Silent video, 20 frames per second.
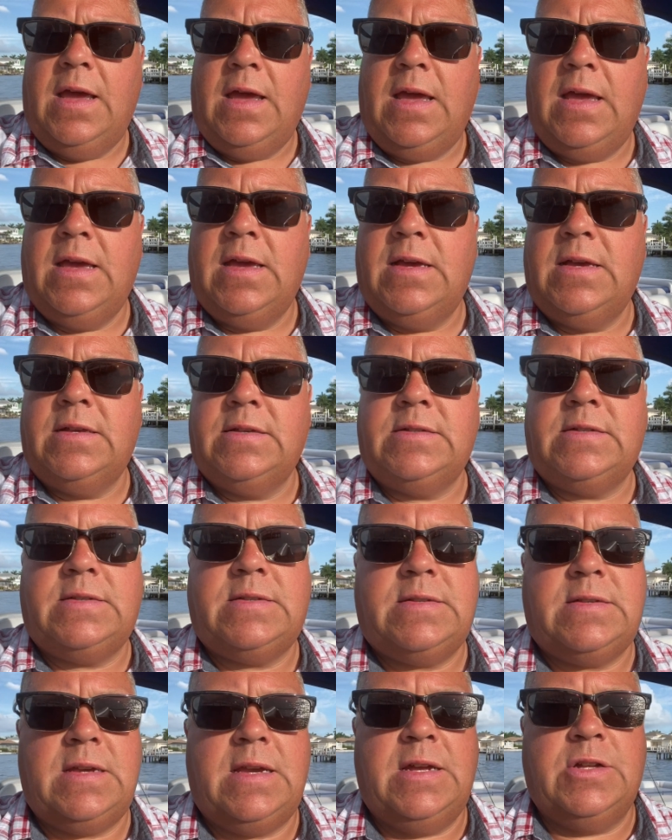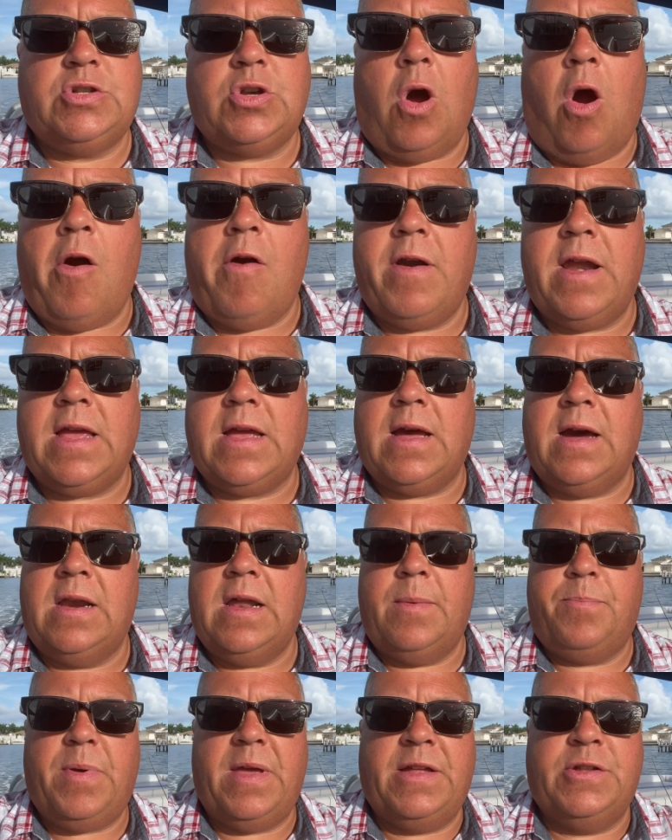is it's already cut
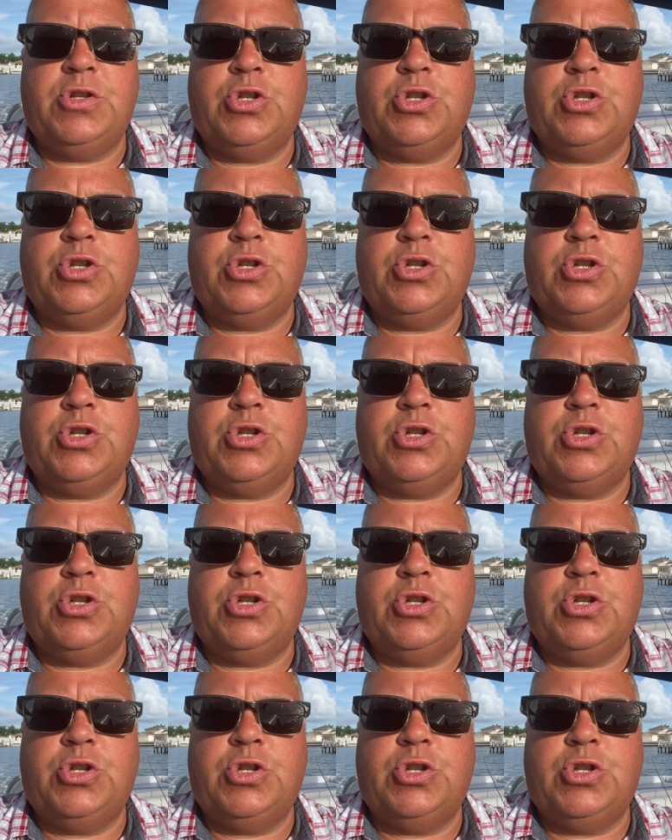up in